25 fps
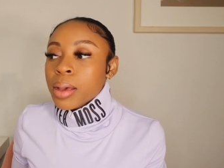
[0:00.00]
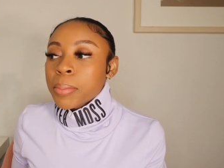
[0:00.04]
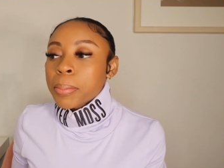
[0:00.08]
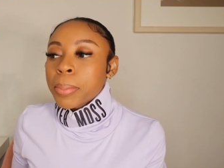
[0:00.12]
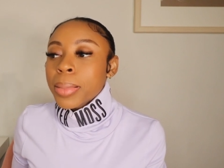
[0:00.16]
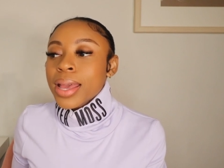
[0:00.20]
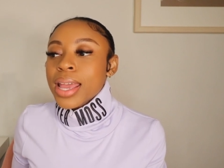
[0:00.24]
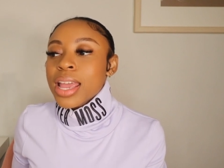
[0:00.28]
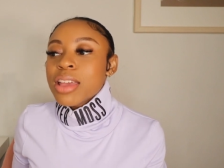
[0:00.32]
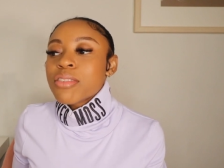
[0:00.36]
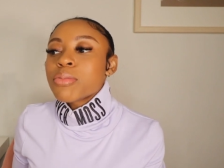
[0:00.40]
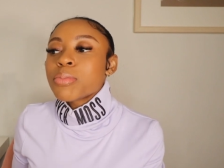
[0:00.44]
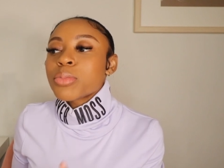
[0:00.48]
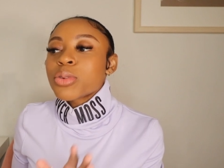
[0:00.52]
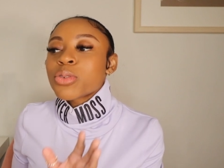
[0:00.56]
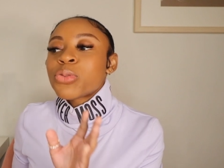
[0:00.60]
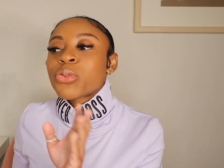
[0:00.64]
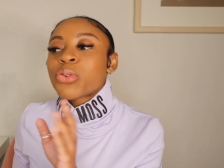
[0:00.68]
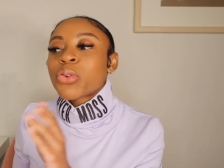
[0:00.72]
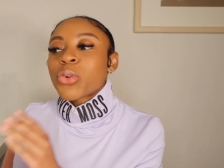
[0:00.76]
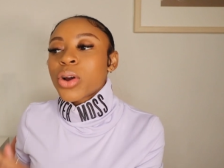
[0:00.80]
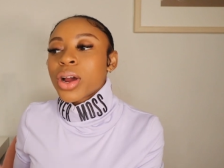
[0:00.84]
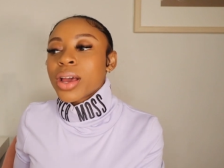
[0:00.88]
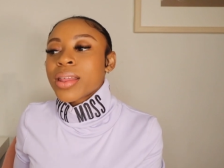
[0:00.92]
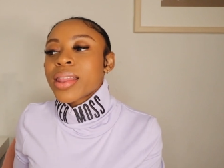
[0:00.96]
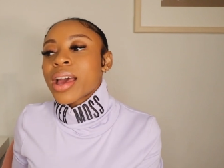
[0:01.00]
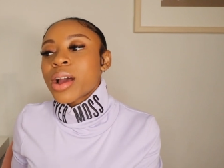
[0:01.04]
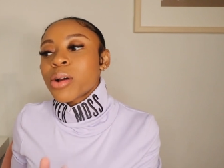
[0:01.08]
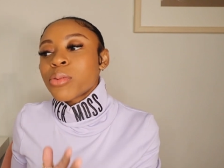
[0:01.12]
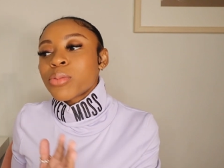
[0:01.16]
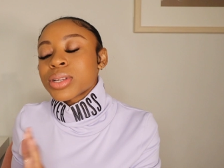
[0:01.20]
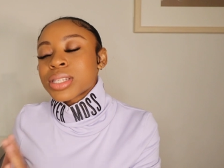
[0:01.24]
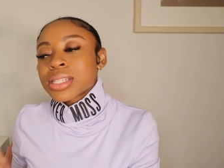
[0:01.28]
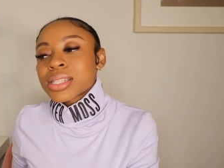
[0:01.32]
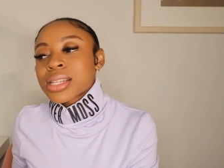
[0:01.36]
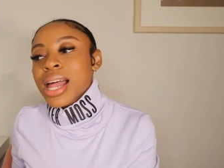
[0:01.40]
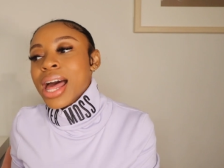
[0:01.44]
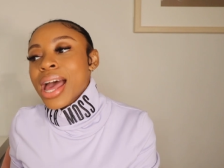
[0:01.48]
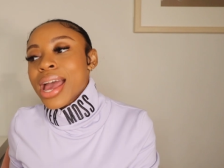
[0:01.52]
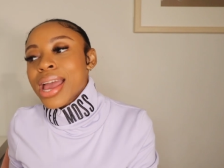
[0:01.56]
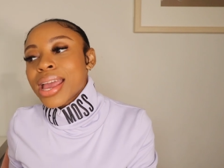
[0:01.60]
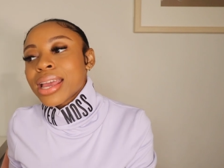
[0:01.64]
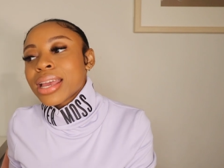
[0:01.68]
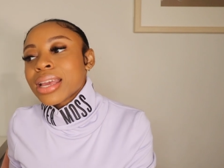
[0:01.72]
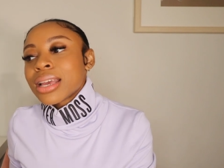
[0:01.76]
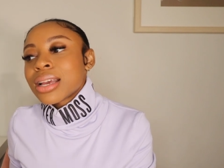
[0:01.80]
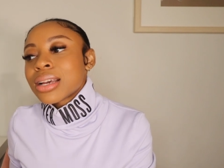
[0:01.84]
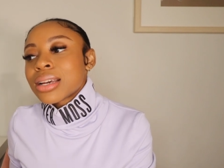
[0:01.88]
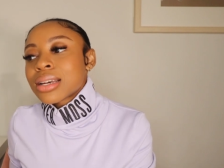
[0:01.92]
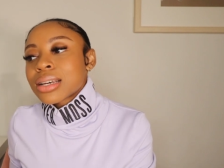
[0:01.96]
But even before that was
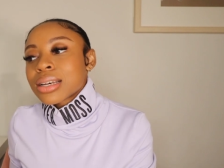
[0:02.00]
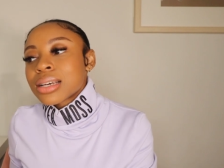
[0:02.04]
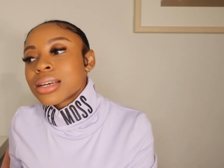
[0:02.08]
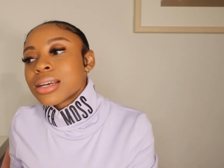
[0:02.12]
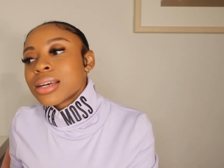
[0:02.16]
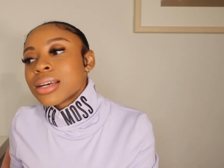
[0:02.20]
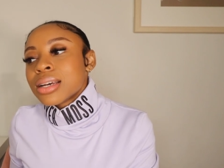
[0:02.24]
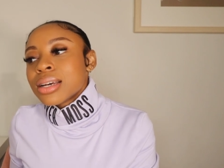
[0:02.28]
like,